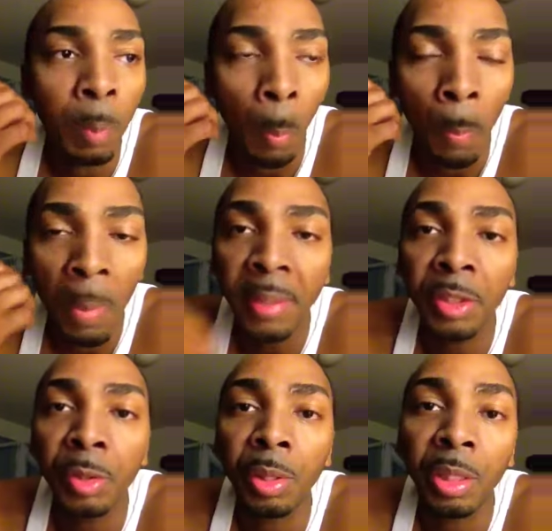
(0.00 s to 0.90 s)
Make
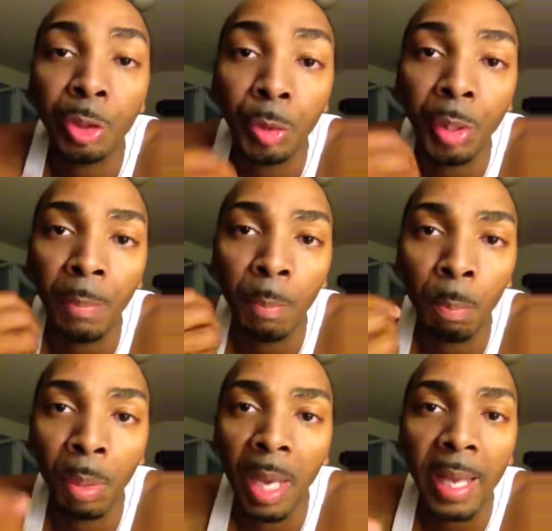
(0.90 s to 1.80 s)
sure that you get
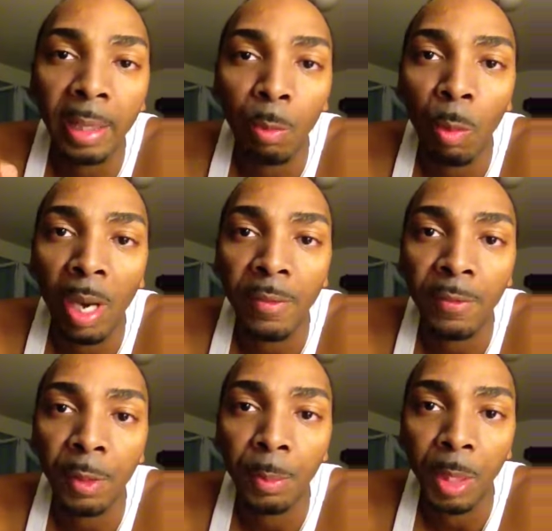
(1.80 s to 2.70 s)
black and white
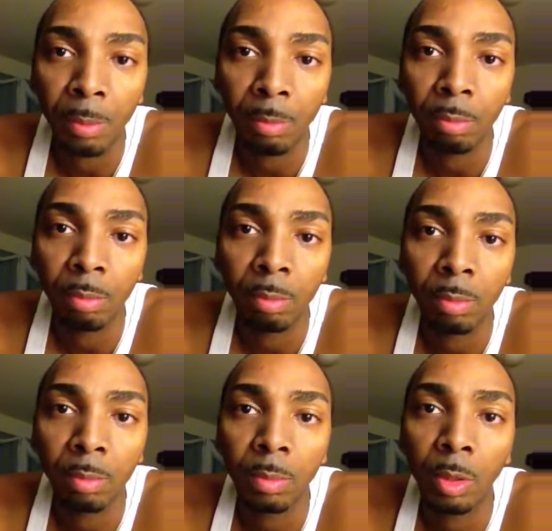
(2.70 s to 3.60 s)
from them.
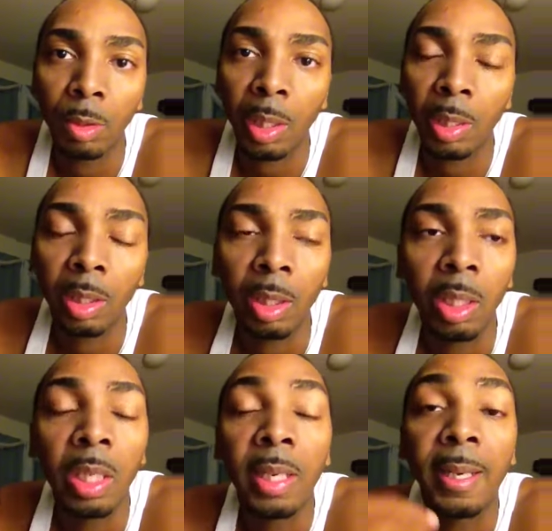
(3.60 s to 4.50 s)
Okay?
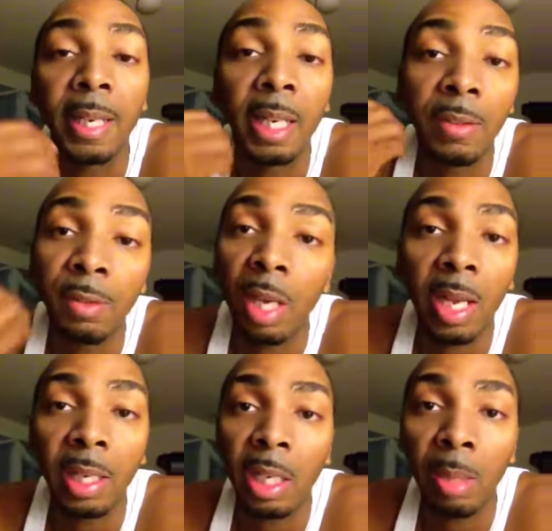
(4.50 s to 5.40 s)
If you're not
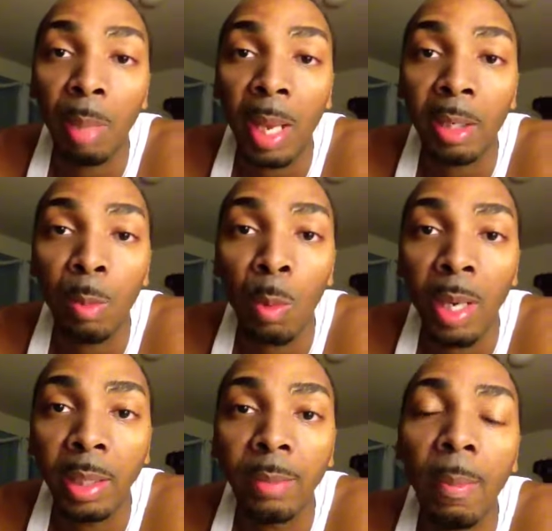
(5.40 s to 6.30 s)
getting black and
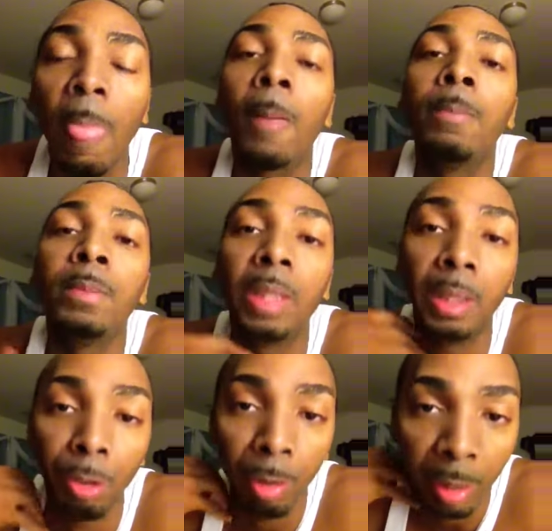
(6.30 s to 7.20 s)
white, then
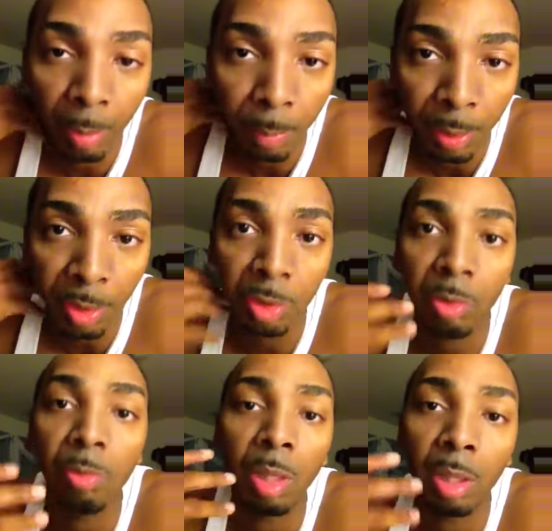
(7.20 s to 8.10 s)
you need to
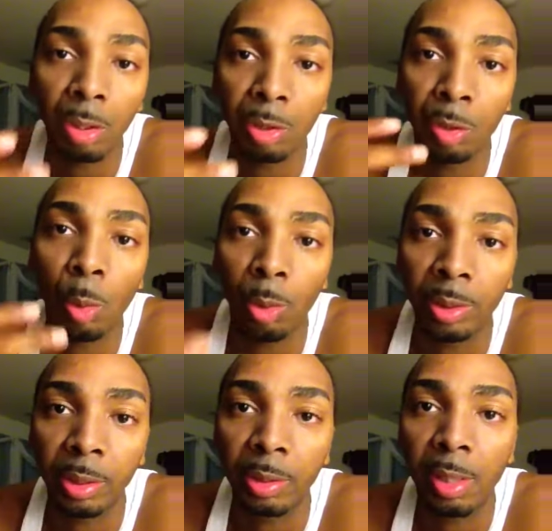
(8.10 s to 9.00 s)
pursue other
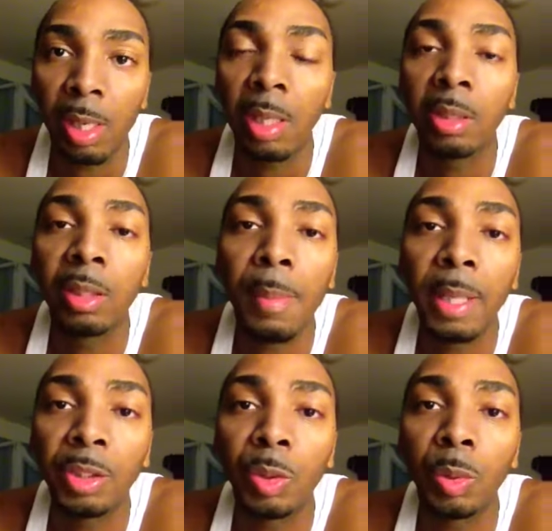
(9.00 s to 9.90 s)
sources to make
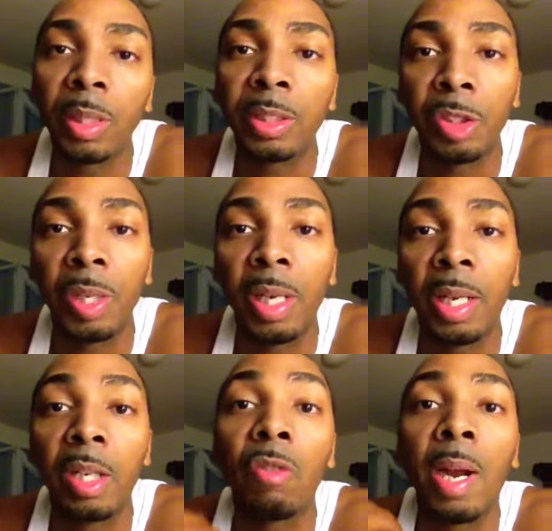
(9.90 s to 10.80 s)
sure that you're
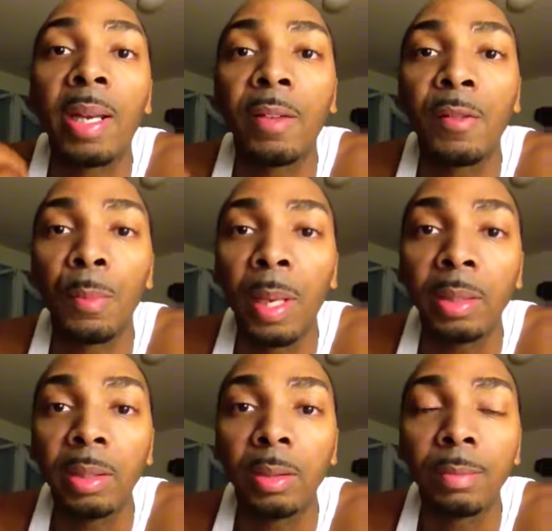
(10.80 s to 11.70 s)
getting the right information.